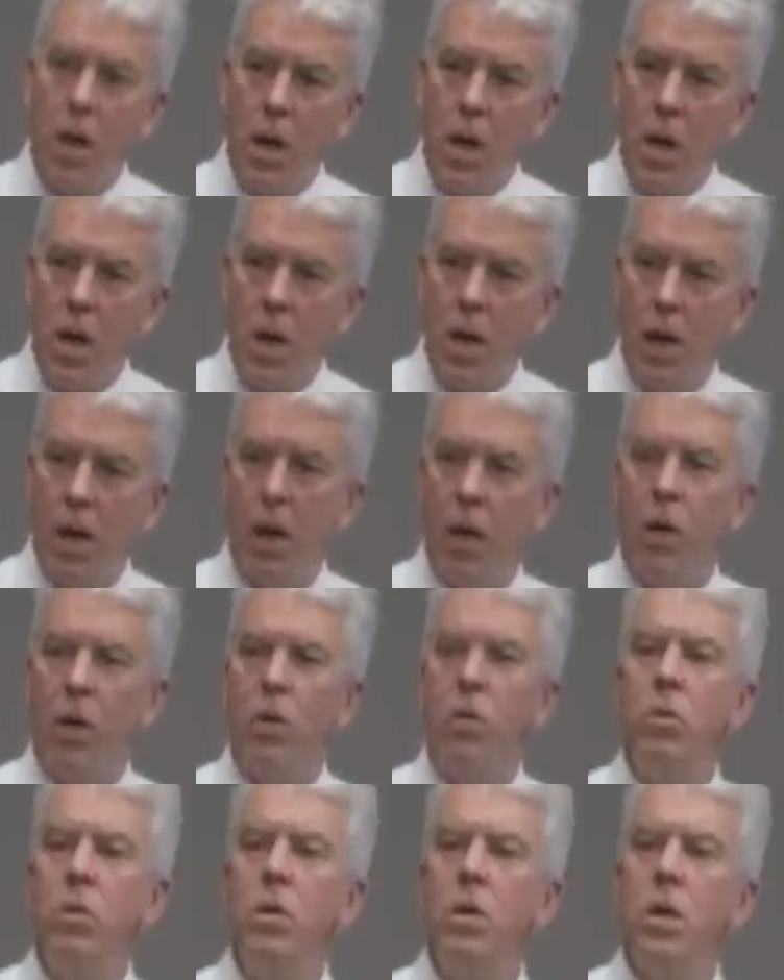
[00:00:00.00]
Uh
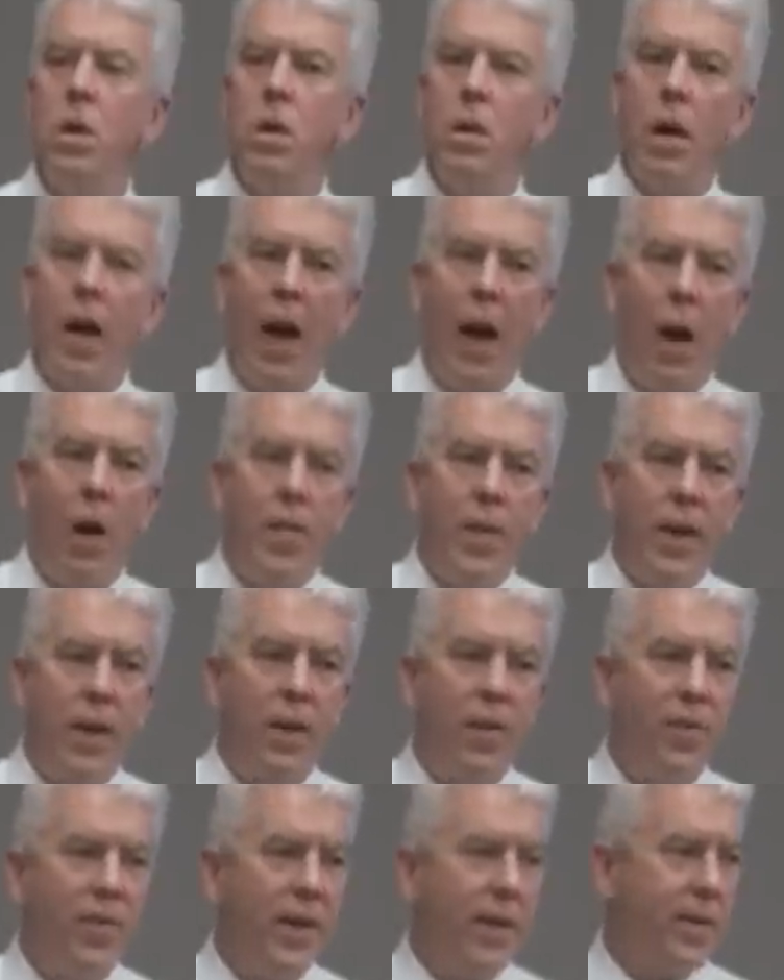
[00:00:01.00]
oh, how am I
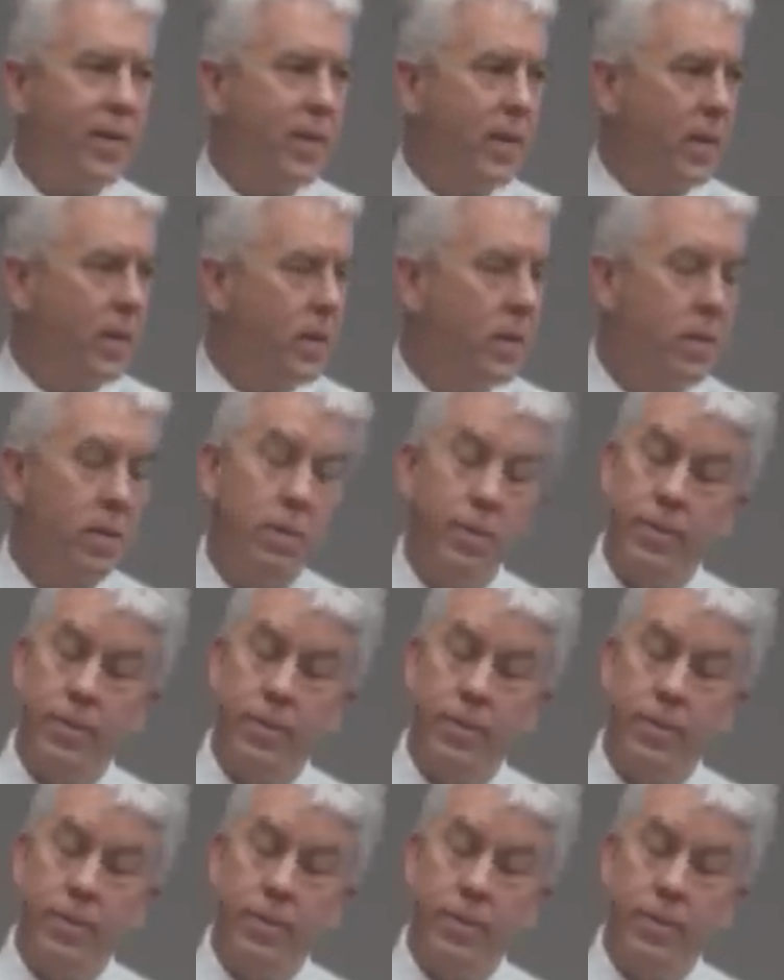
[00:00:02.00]
going to fix this?